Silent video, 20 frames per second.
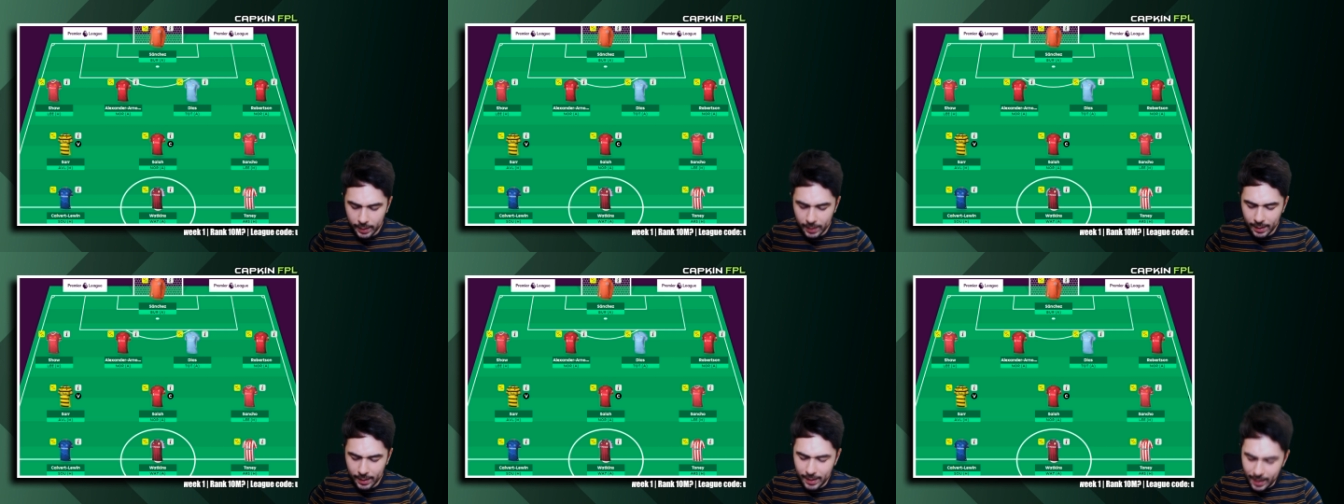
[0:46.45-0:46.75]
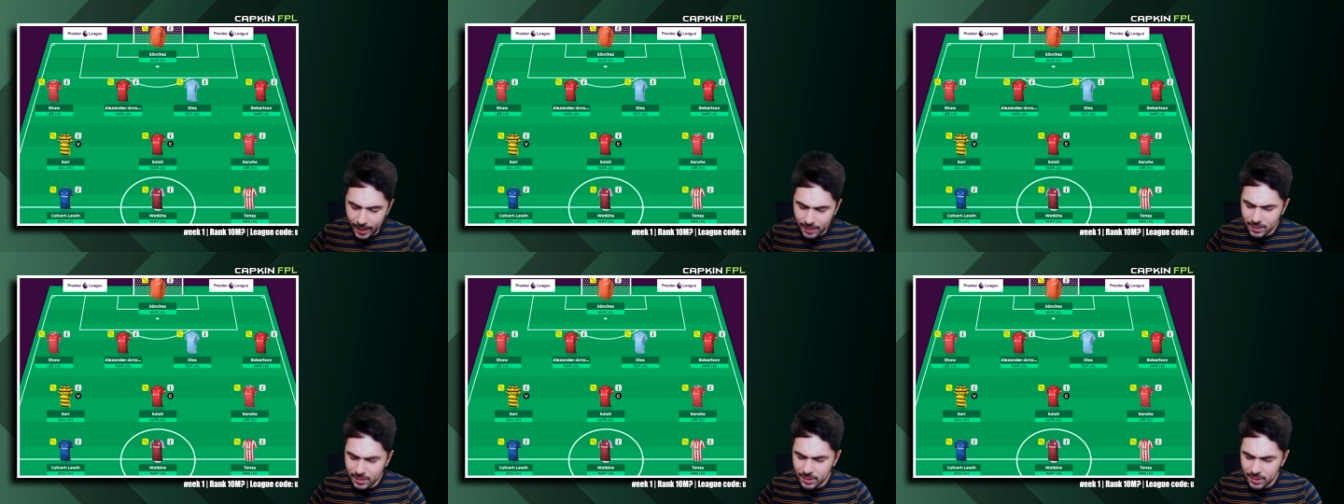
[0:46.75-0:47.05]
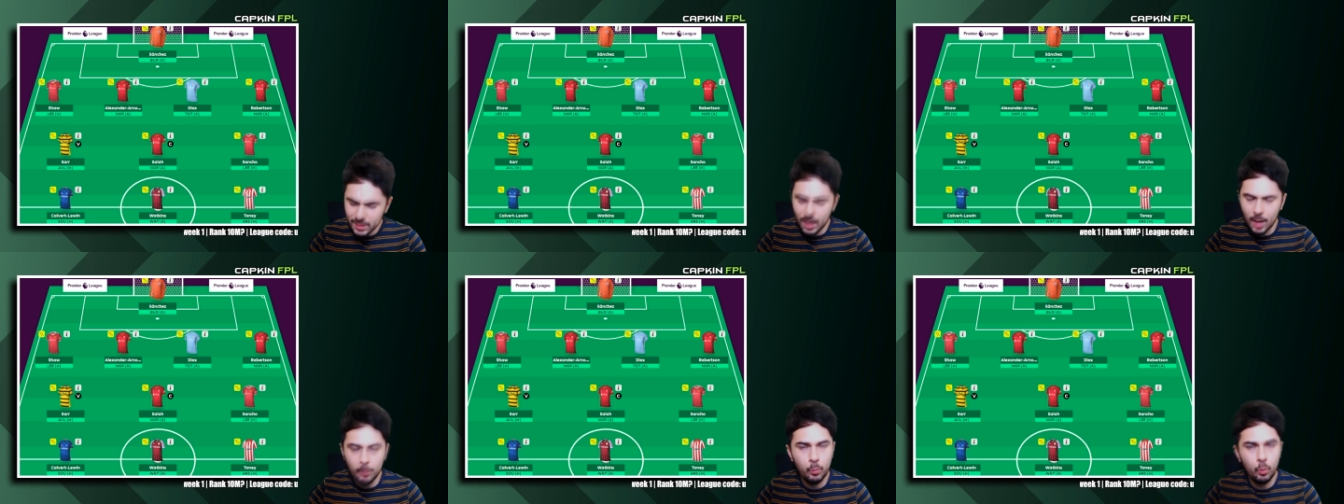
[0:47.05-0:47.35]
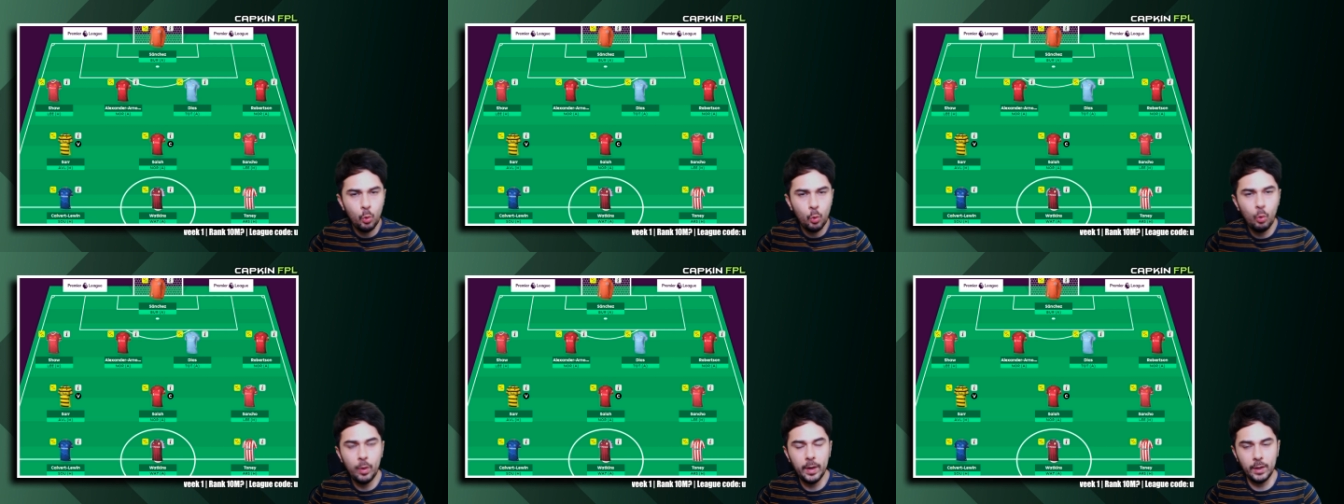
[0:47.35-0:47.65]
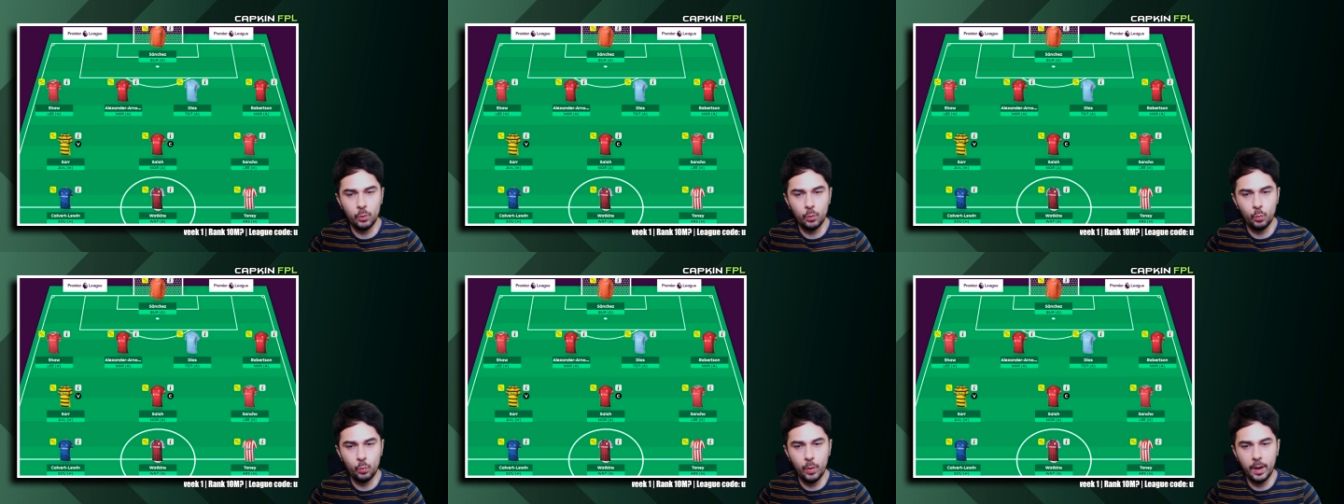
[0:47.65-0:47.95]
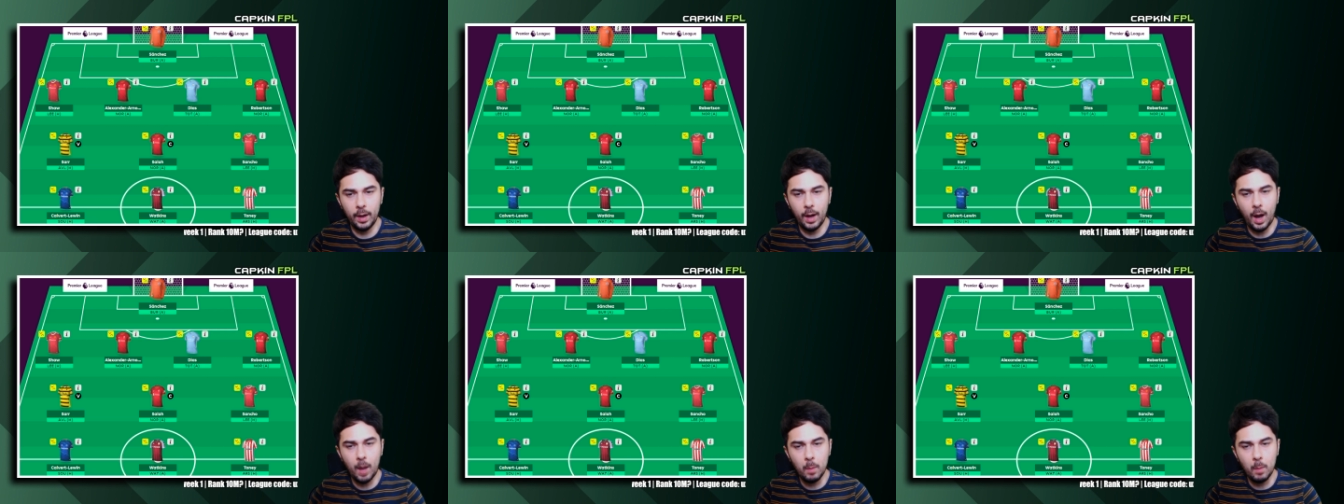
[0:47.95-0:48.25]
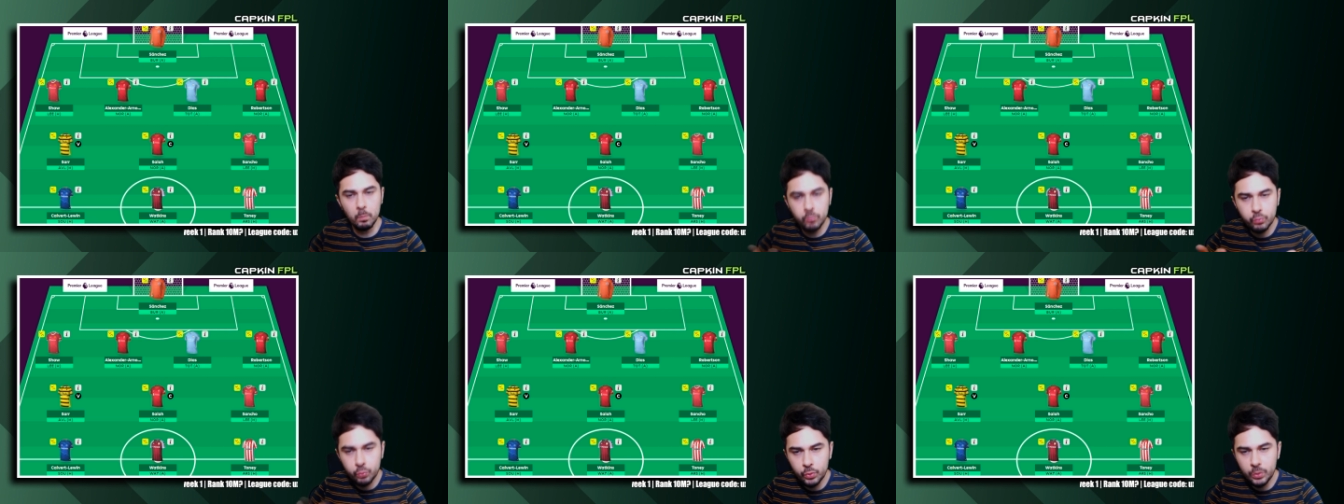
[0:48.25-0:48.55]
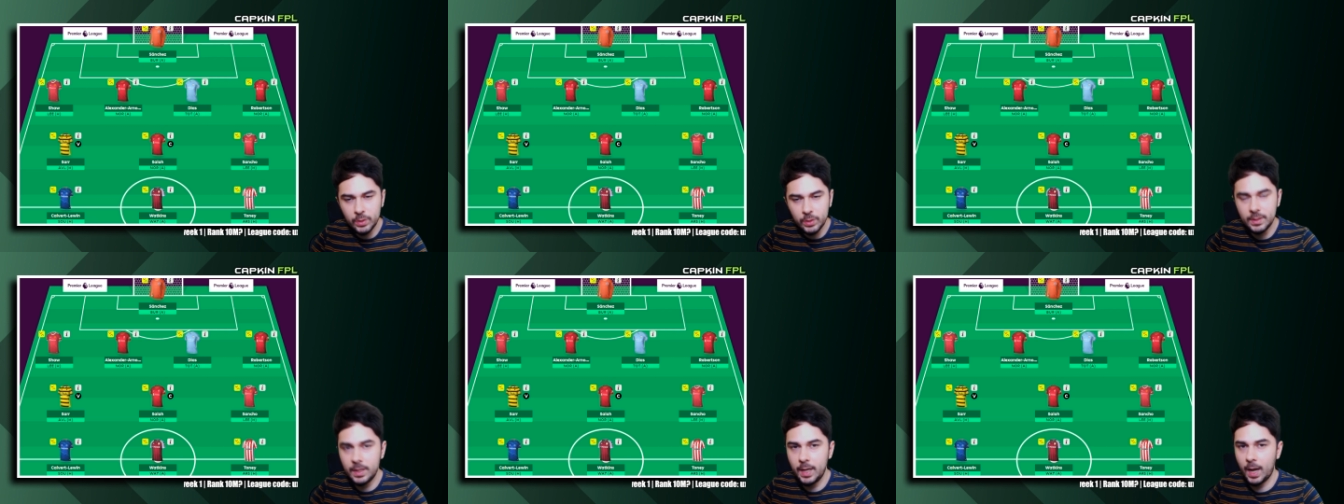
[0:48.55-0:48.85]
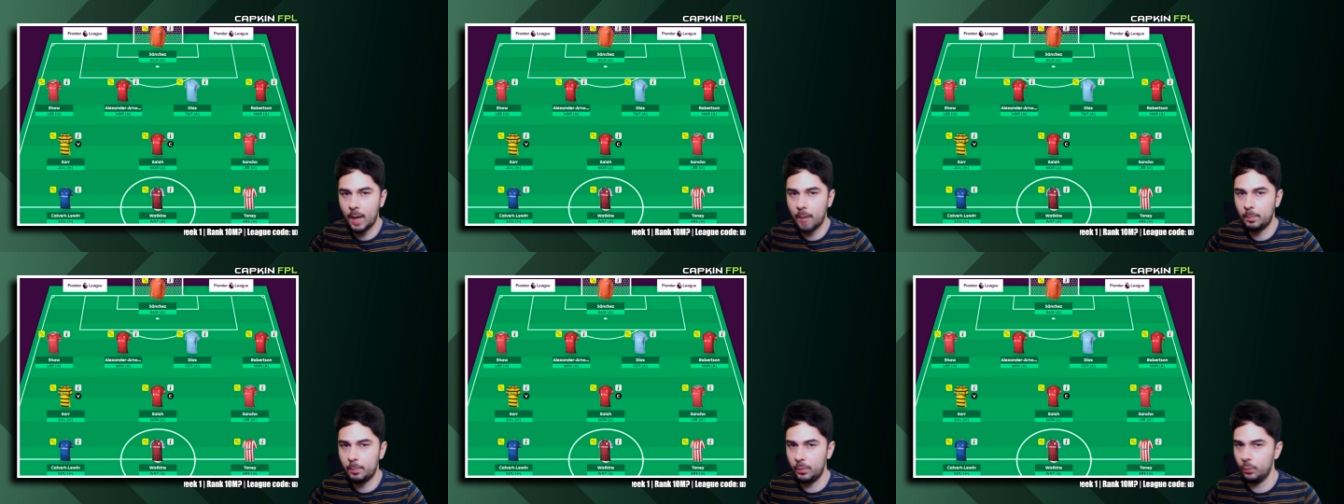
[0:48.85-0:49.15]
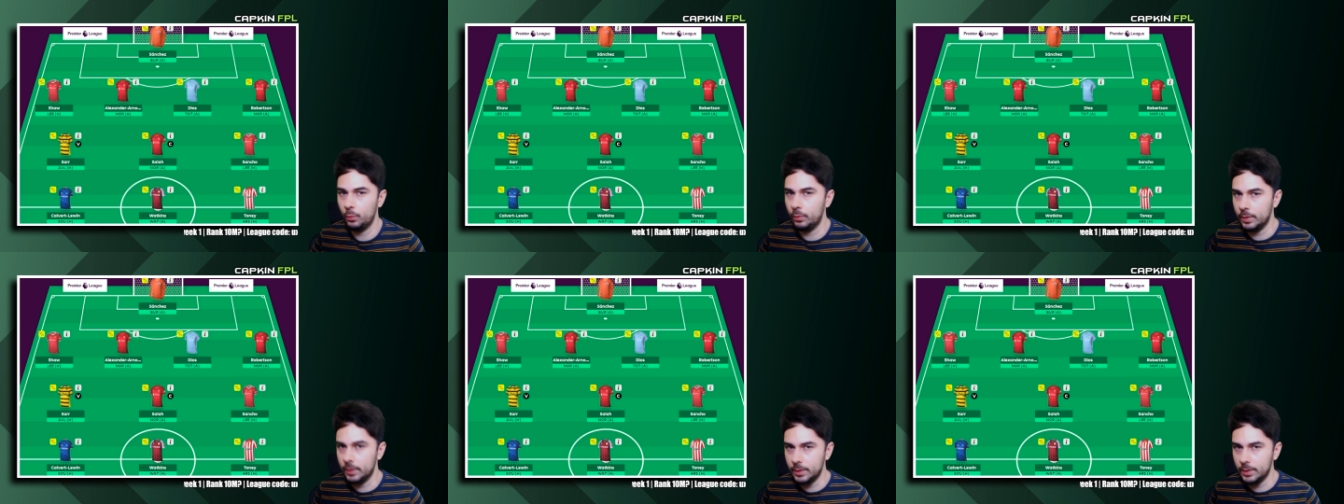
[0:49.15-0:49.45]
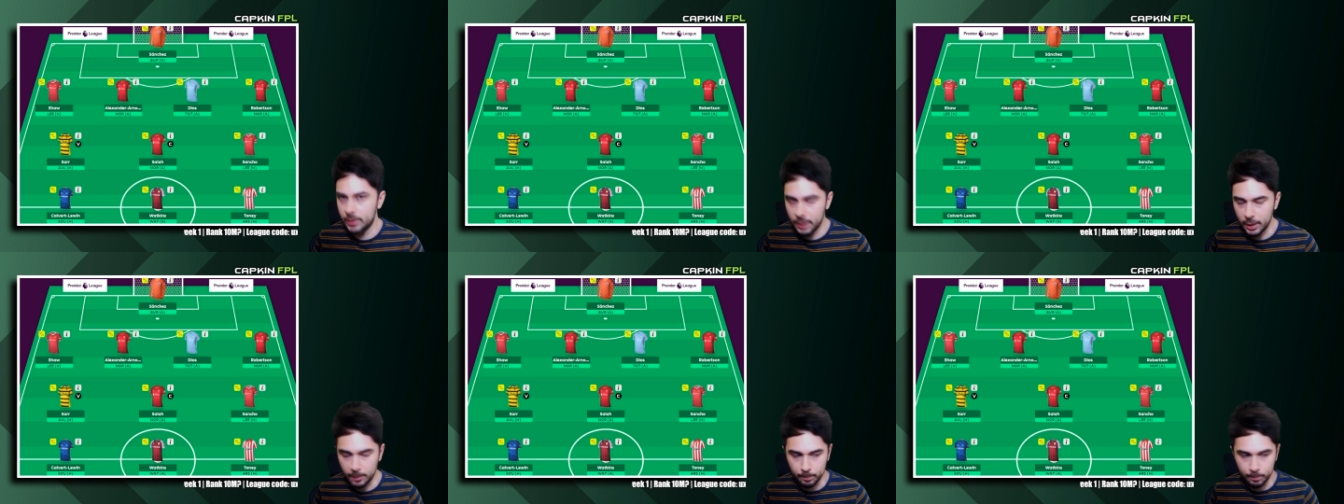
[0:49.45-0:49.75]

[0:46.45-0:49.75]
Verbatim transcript: get to that point where I'm pretty happy with the team.